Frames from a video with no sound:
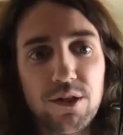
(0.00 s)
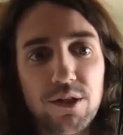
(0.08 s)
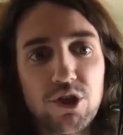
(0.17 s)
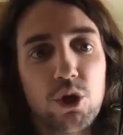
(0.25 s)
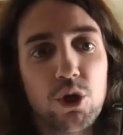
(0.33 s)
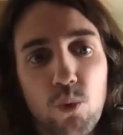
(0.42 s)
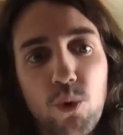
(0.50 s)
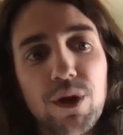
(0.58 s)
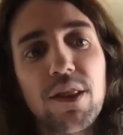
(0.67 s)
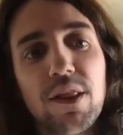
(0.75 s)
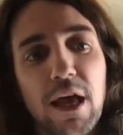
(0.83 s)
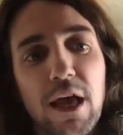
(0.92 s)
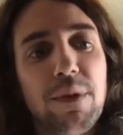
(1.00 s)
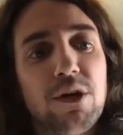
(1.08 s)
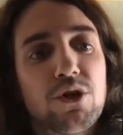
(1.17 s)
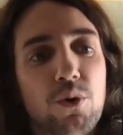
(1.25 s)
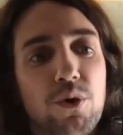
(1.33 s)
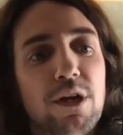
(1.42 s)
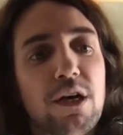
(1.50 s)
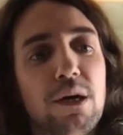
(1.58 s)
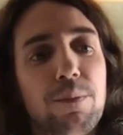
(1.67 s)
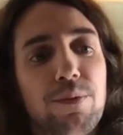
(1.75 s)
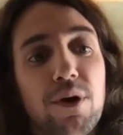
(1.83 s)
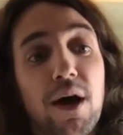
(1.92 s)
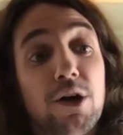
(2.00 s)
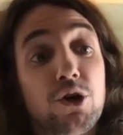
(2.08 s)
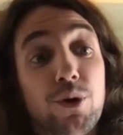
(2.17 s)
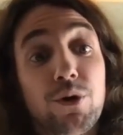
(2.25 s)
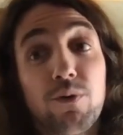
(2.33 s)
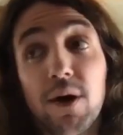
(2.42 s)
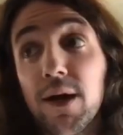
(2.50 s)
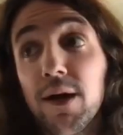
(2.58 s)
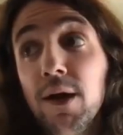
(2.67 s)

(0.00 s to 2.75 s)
you wouldn't then be turning to Brianna Joy Gray.